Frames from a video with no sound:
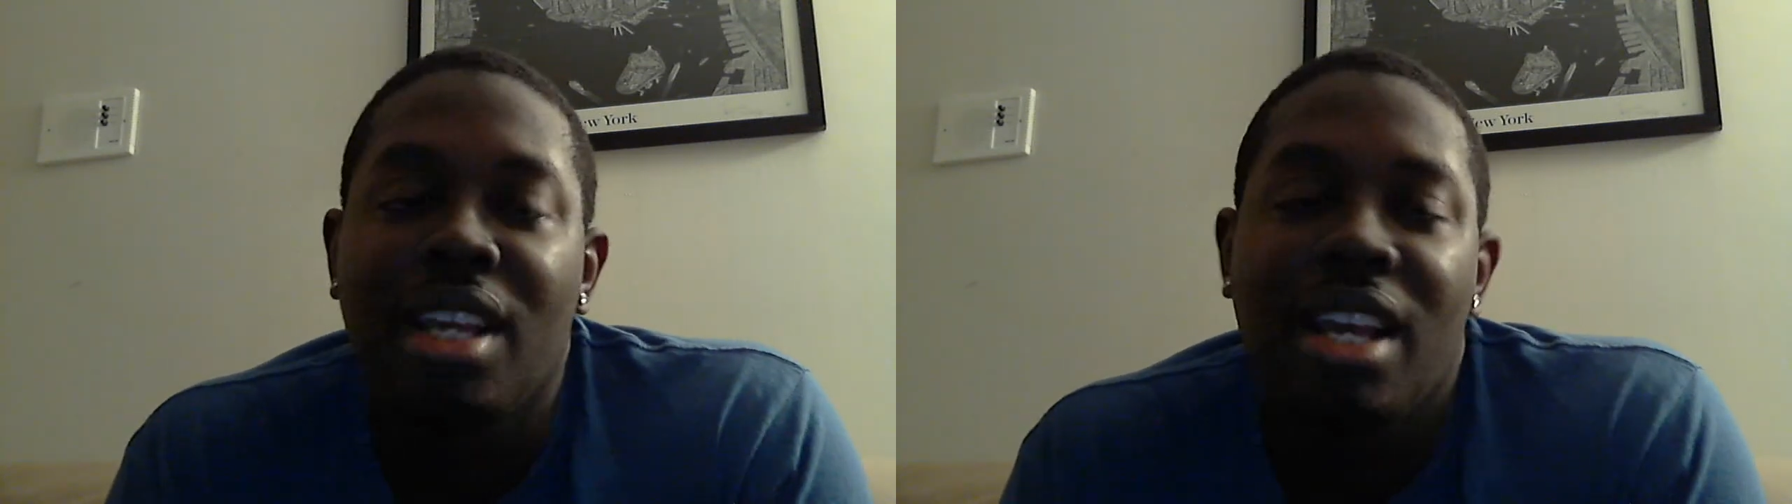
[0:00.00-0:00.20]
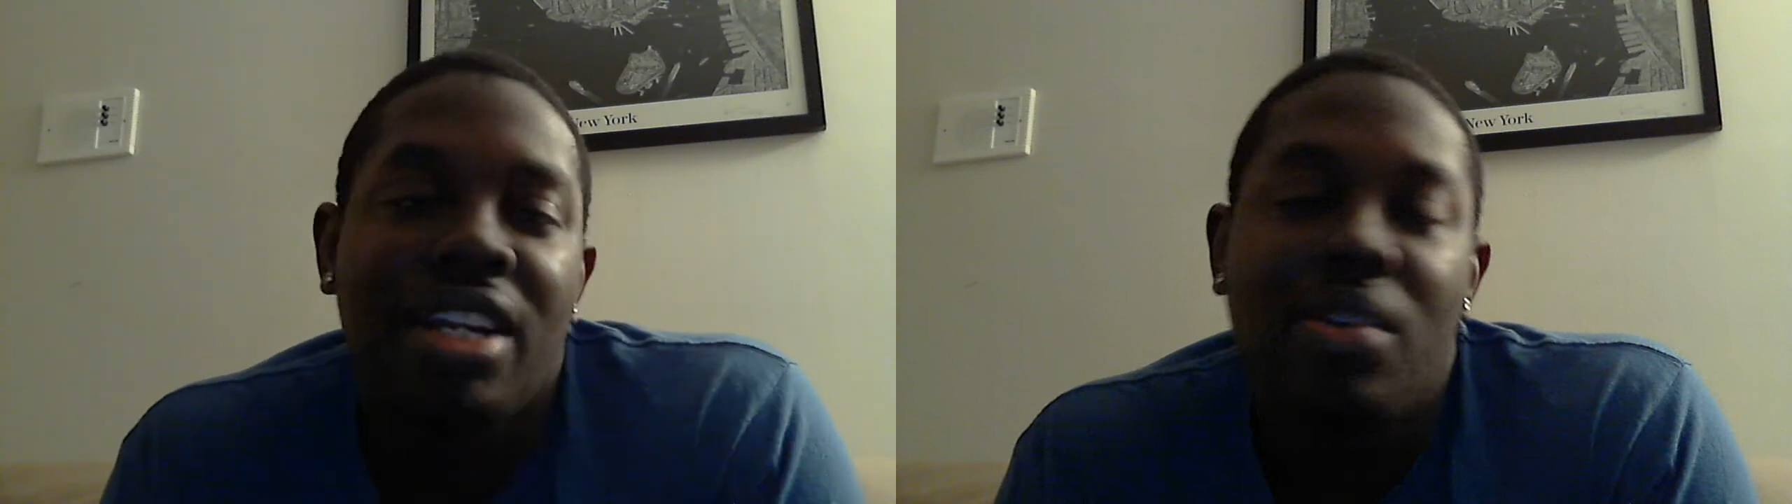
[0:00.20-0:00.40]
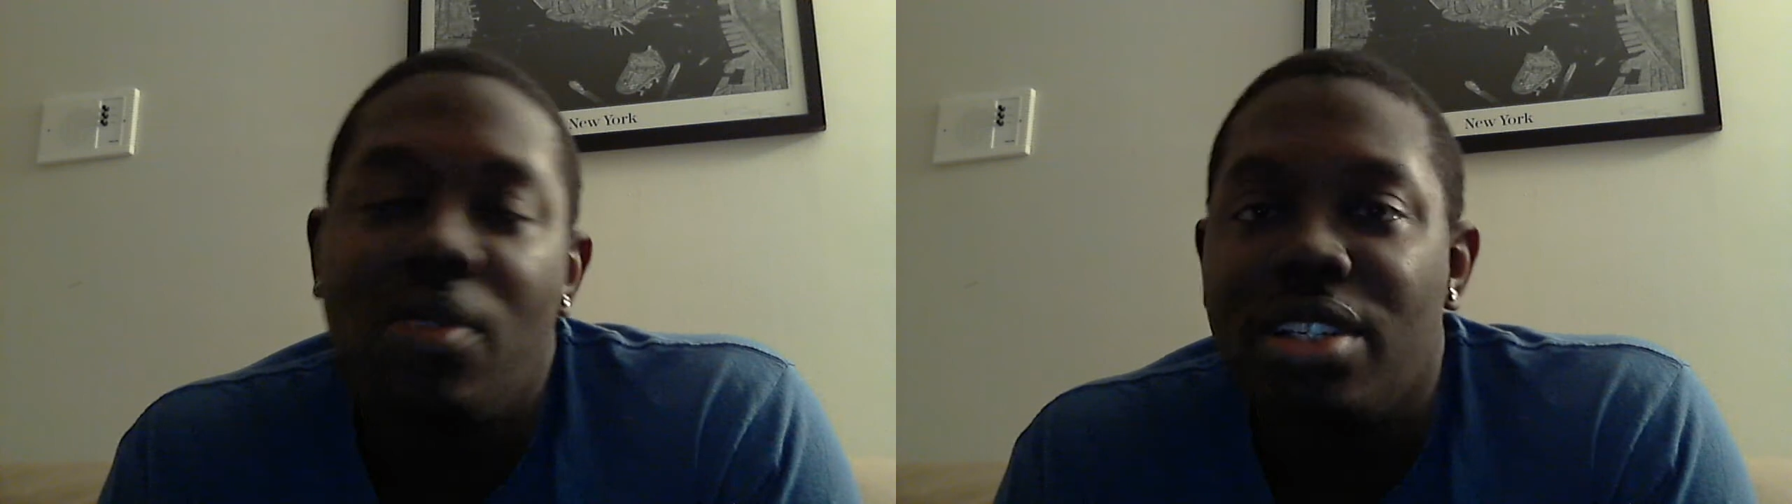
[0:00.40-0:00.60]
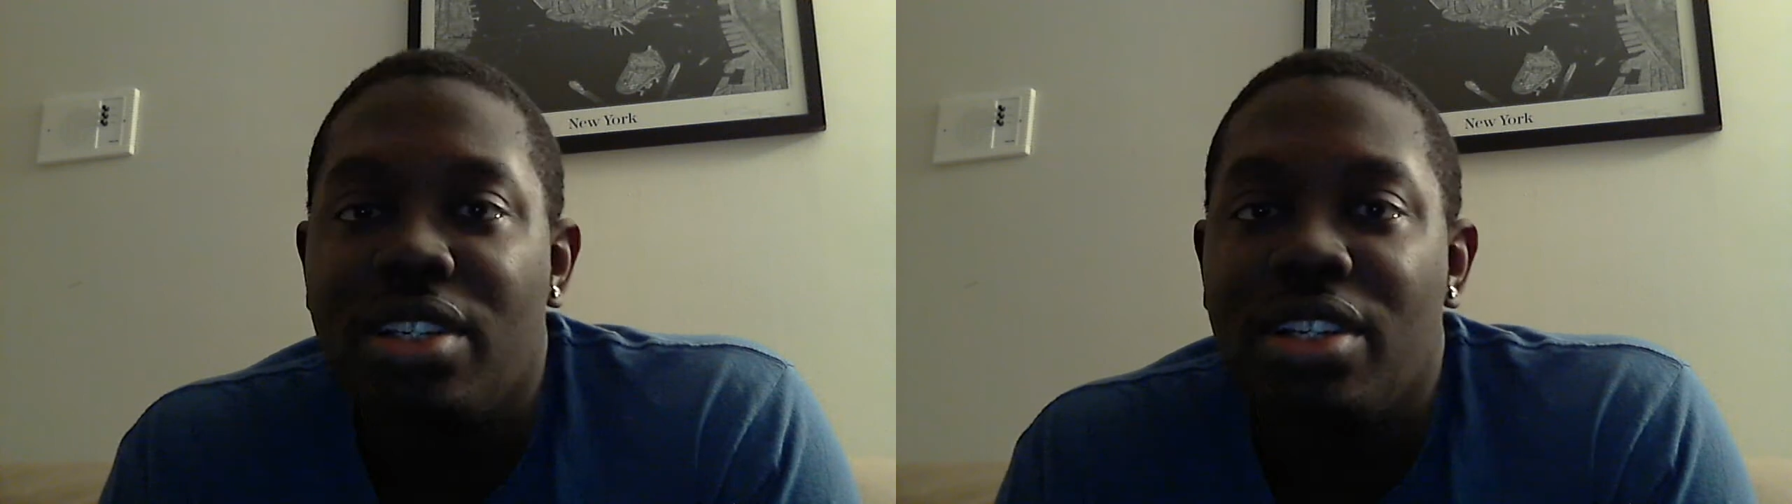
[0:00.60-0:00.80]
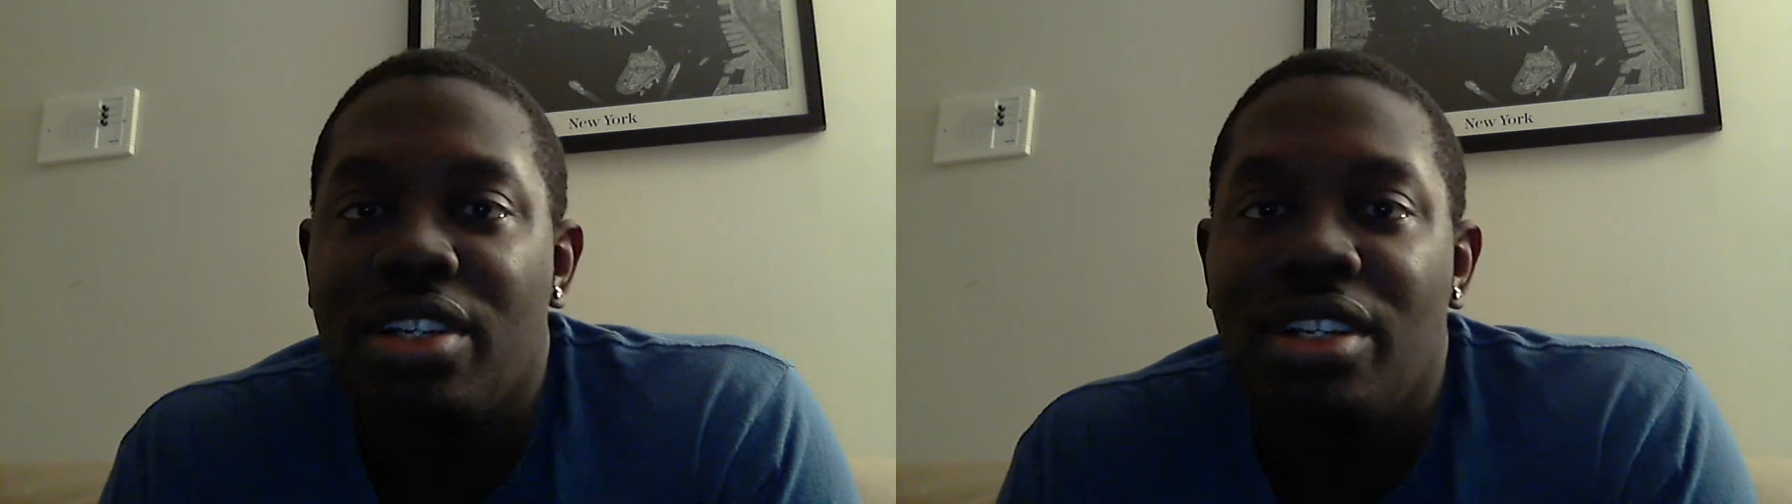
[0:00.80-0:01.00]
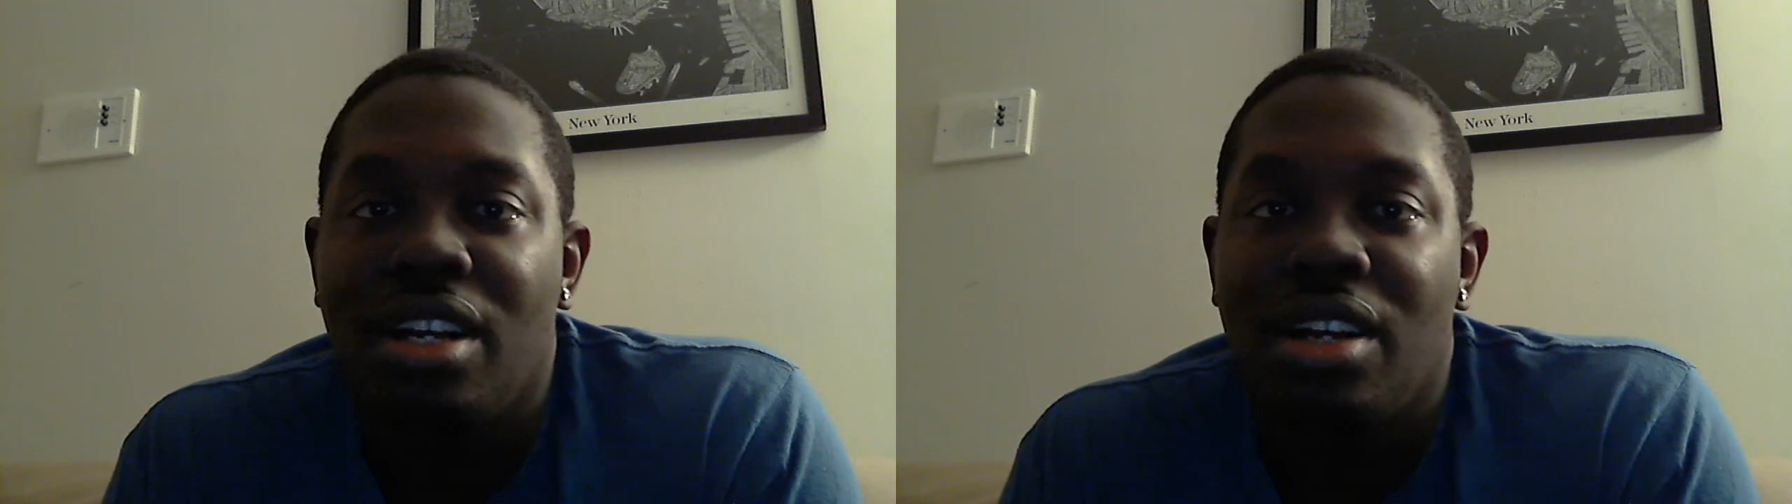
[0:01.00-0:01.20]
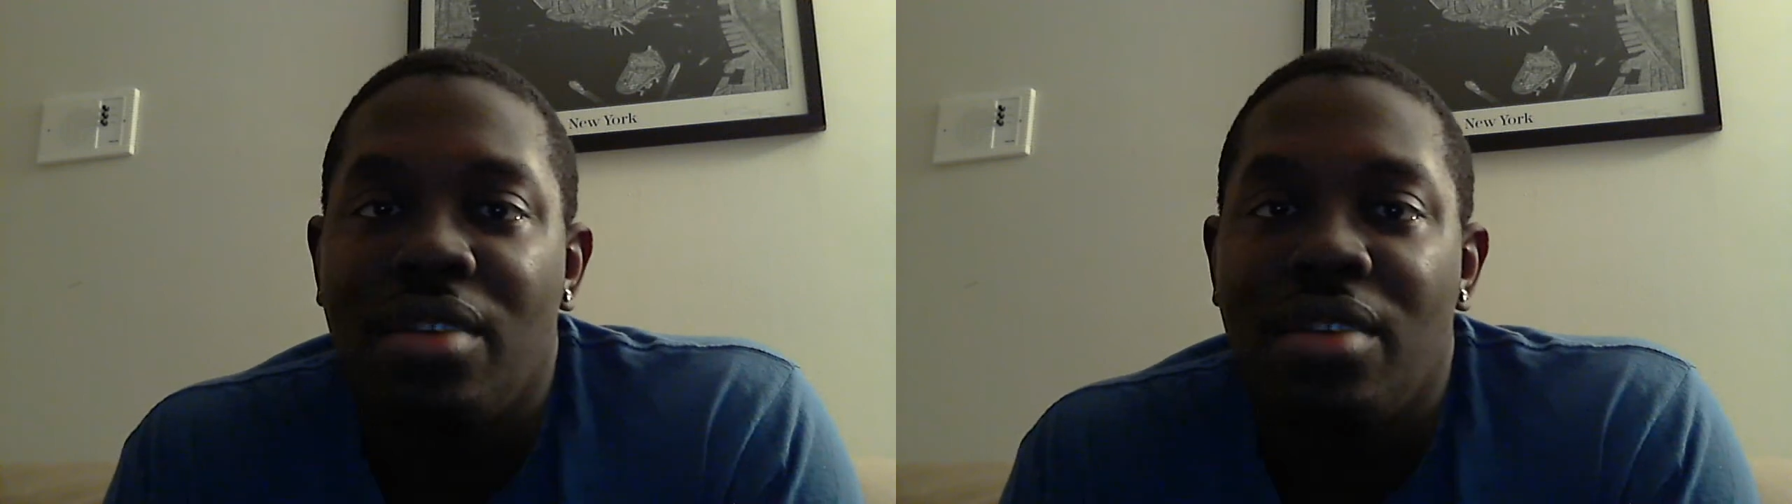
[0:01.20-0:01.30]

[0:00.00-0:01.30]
And it wasn't good.